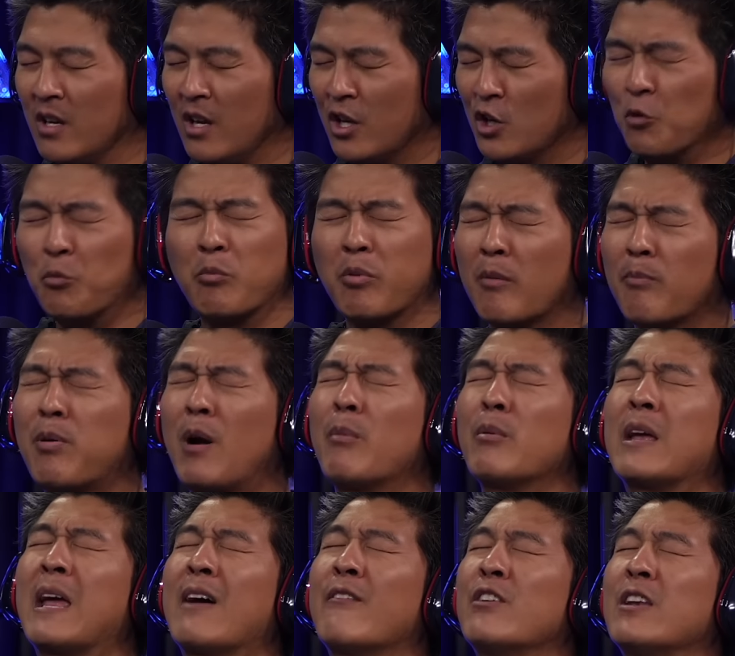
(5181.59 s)
You
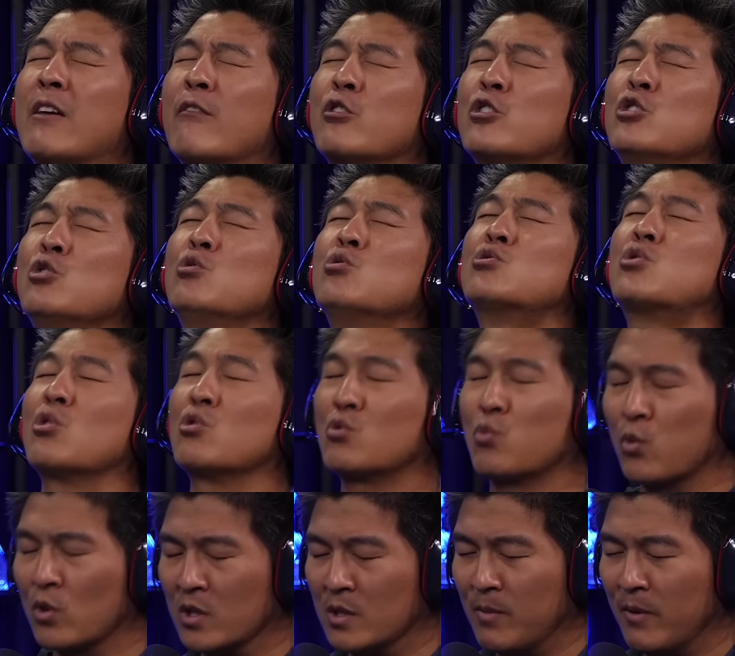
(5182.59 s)
probably haven't ever used those
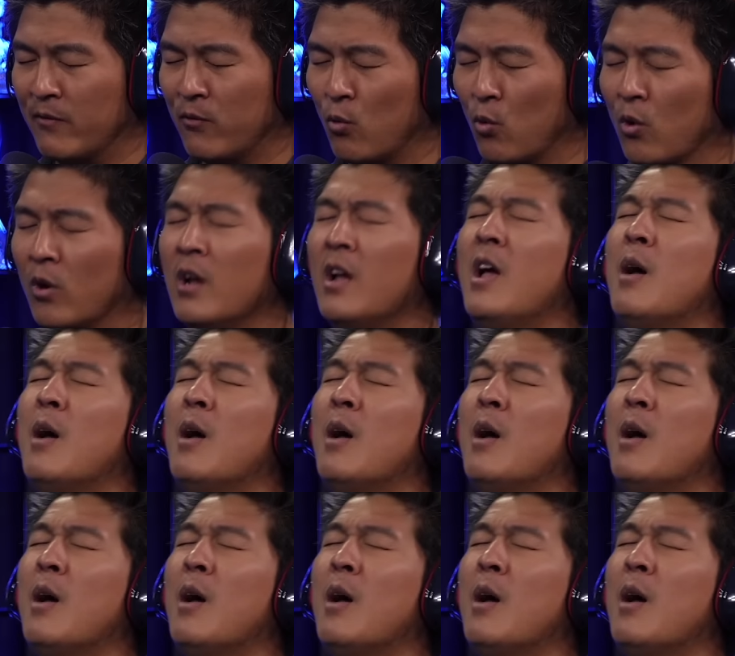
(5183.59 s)
words before,